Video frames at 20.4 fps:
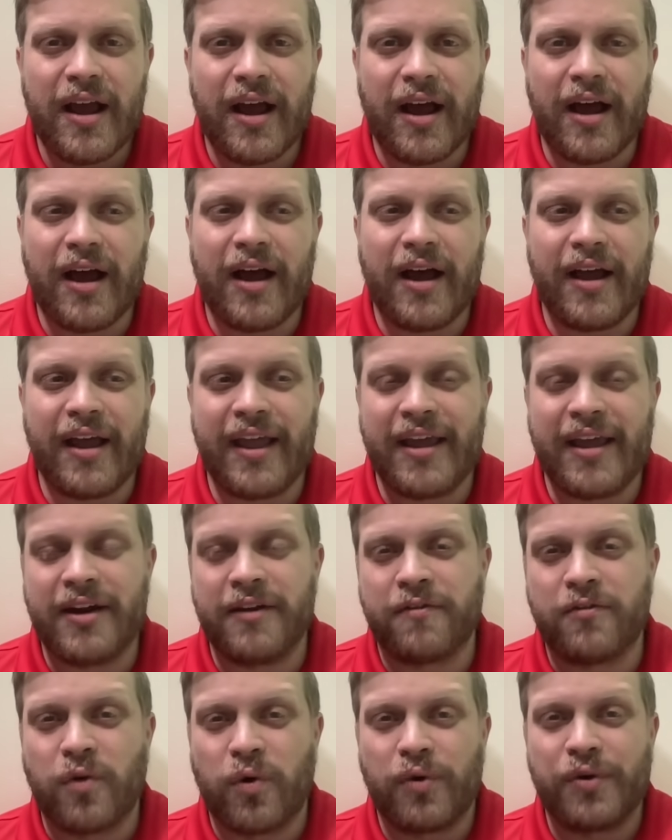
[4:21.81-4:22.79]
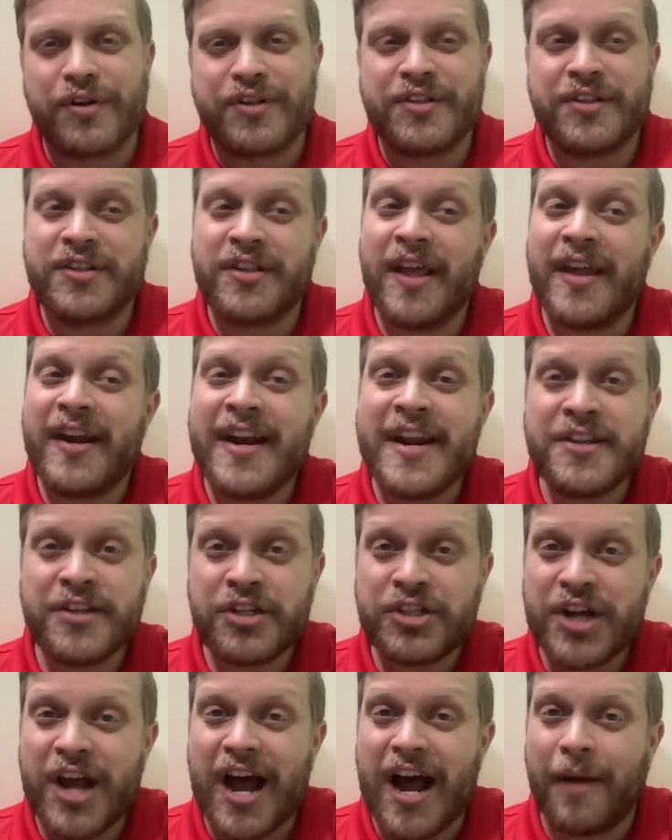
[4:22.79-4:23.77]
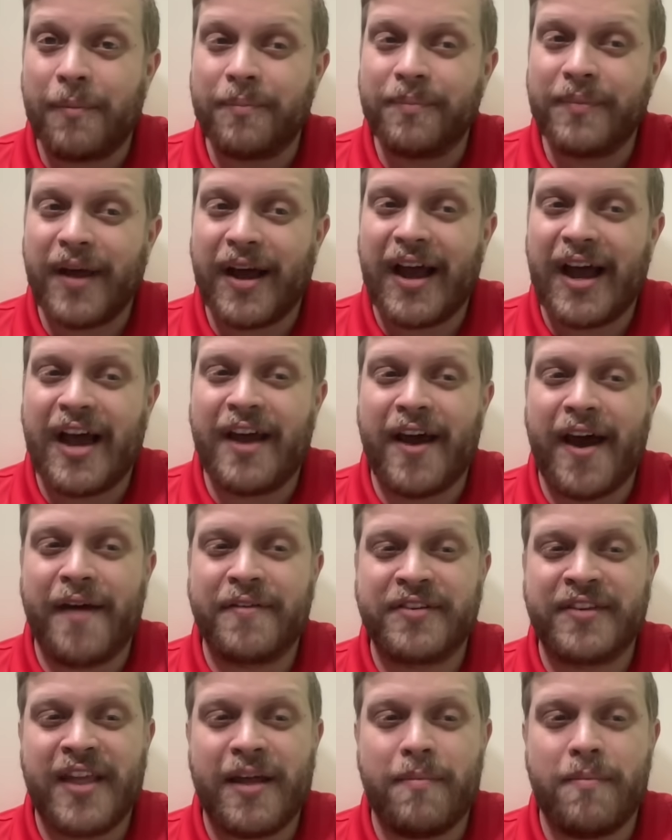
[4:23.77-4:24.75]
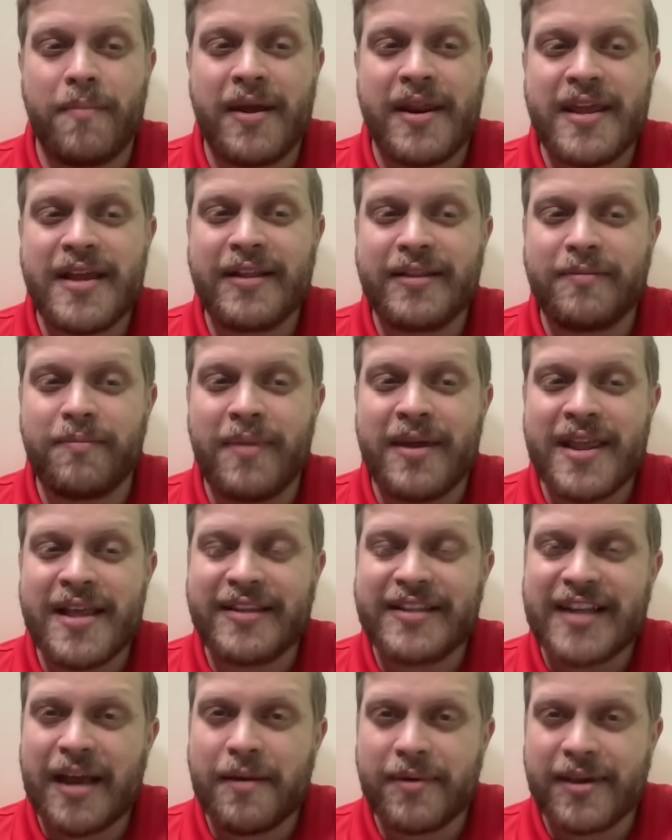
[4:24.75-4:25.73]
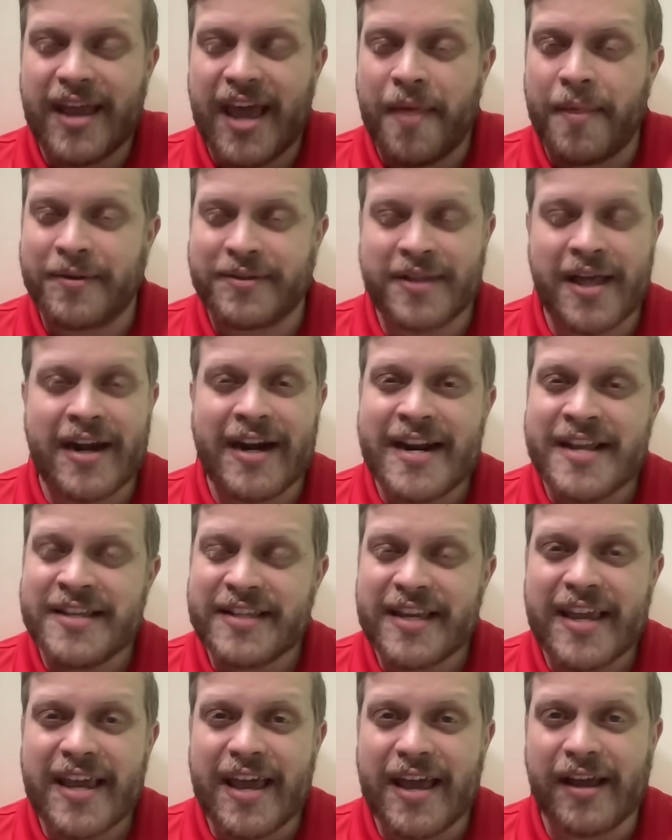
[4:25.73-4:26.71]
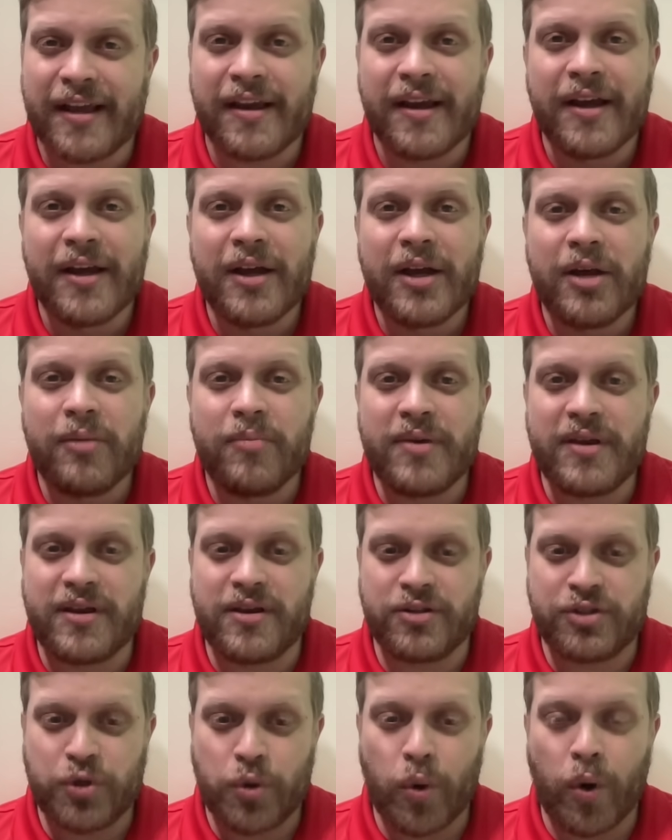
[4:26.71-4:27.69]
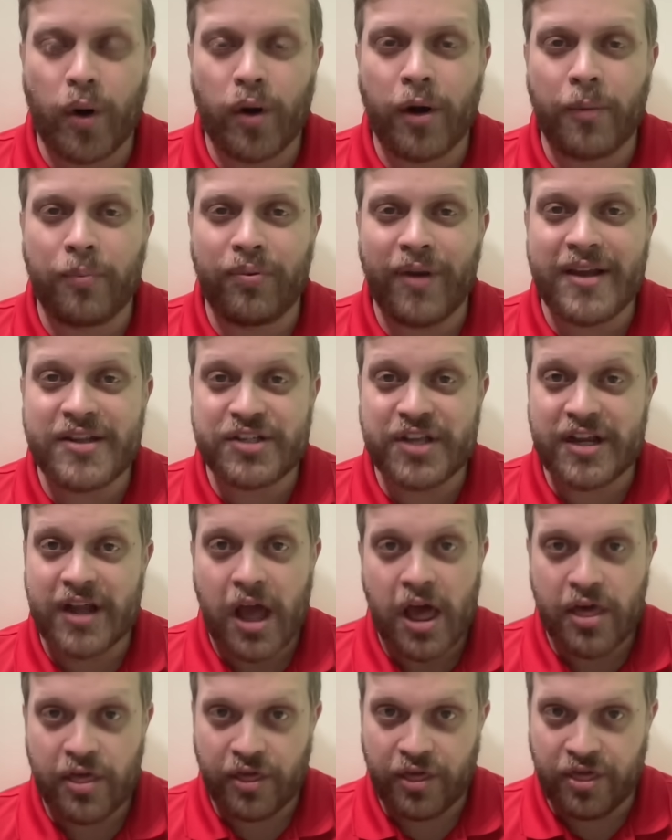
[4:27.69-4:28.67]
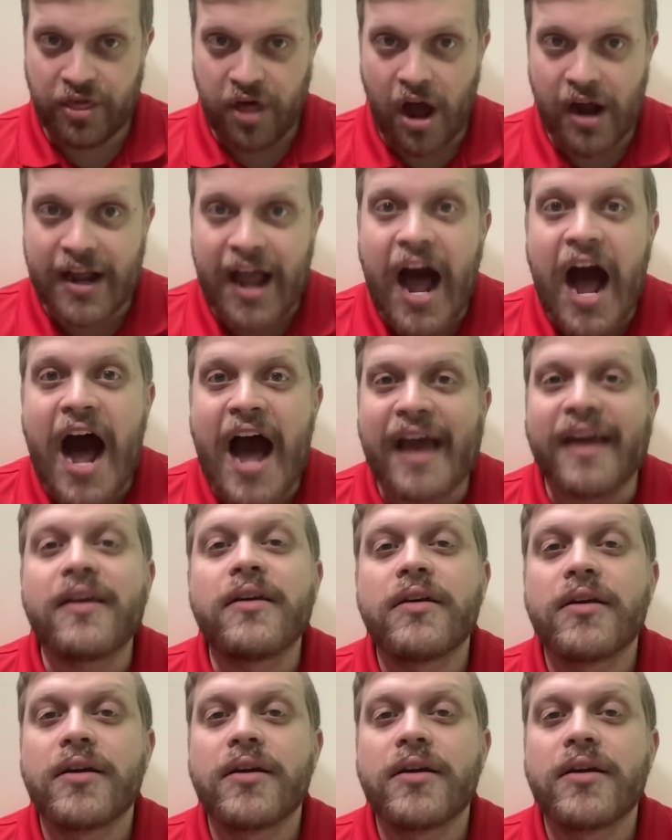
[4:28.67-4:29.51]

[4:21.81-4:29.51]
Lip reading: And of course, this is not an easy job. I've said that many a time again. It's not an easy gig because you are replacing the guy.